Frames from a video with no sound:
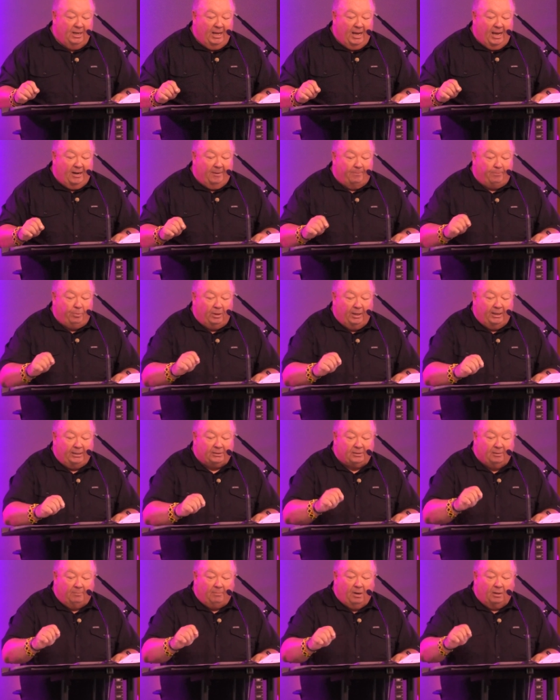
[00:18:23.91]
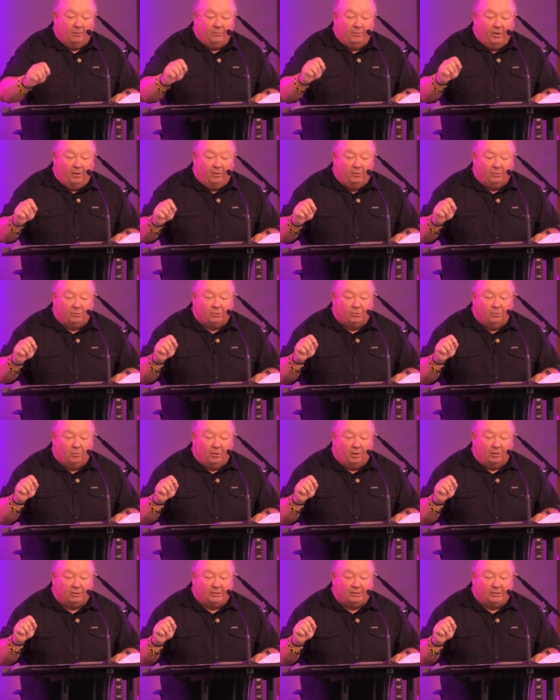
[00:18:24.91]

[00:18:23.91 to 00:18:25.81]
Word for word: and a place among those who are